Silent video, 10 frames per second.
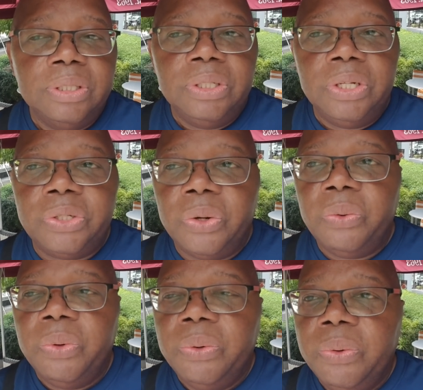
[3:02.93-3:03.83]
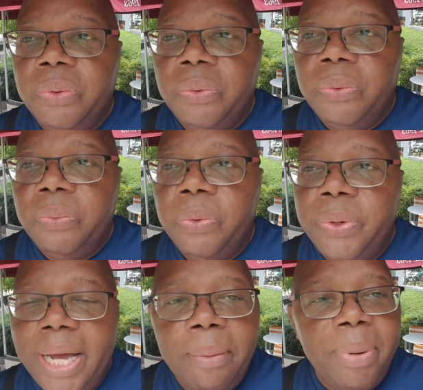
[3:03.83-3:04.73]
So when we
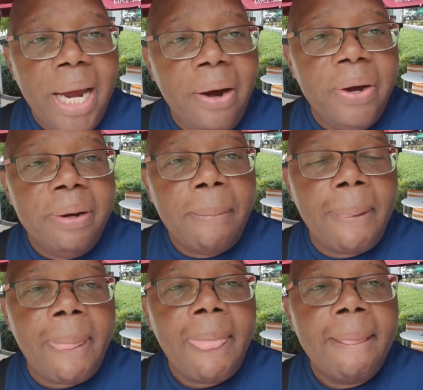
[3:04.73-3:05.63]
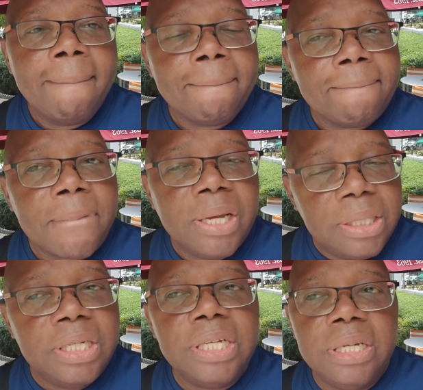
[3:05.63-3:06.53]
got married, it
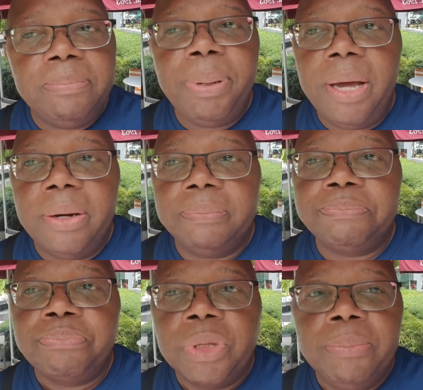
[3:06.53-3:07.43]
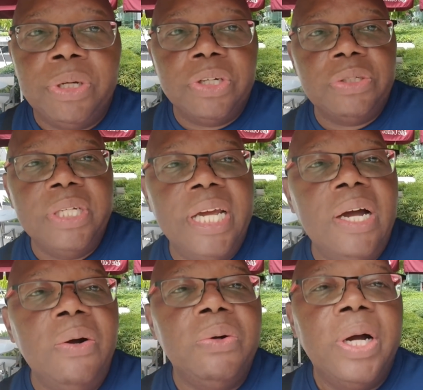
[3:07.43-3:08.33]
did get better because now
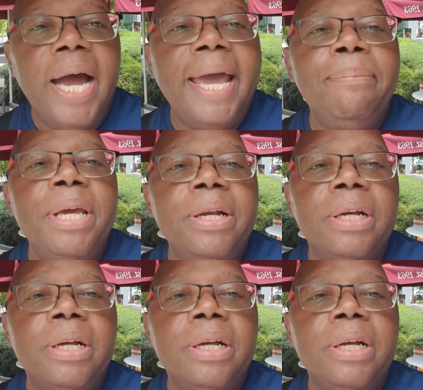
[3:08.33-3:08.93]
I had made a